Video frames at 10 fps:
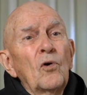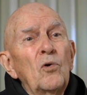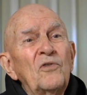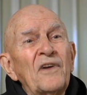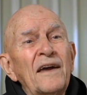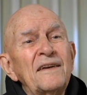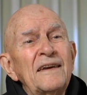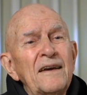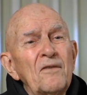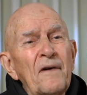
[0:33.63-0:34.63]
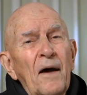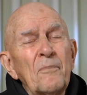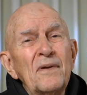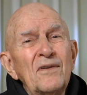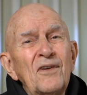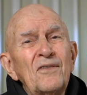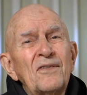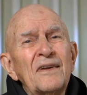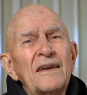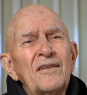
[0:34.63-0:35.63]
whose idea of
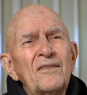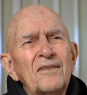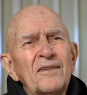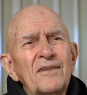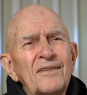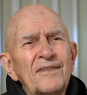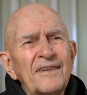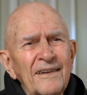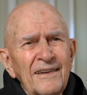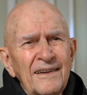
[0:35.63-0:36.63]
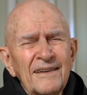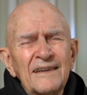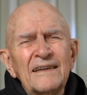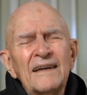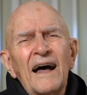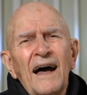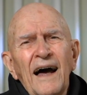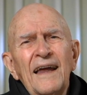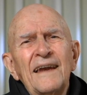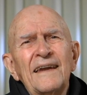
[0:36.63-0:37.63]
happiness is still
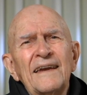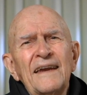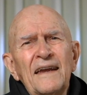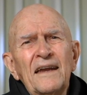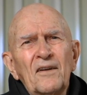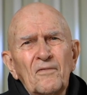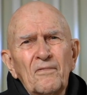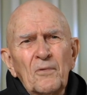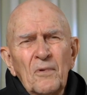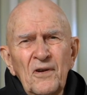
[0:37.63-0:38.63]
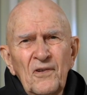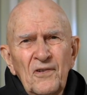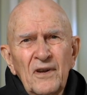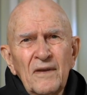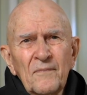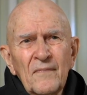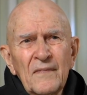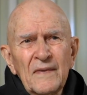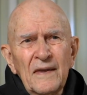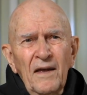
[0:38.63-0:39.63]
highly influenced
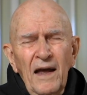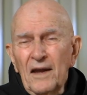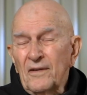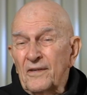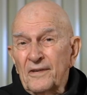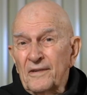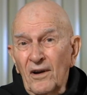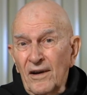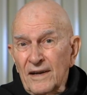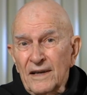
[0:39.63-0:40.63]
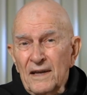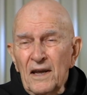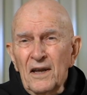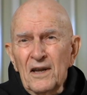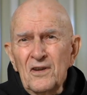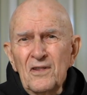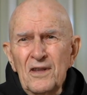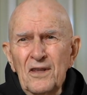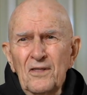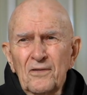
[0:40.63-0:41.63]
and stuck in
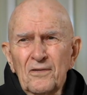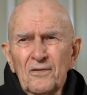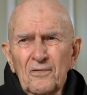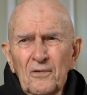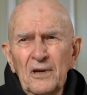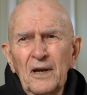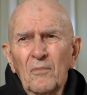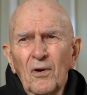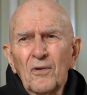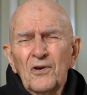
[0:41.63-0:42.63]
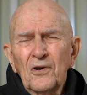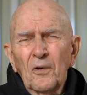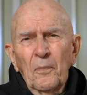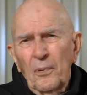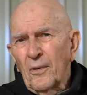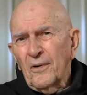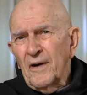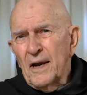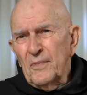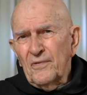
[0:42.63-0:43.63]
the three emotional
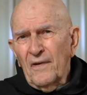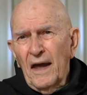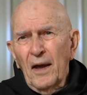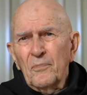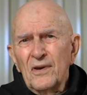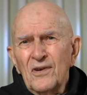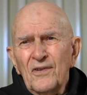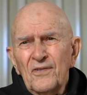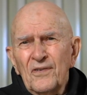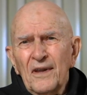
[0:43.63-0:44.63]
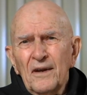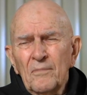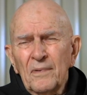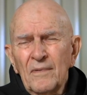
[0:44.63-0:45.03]
programs for happiness that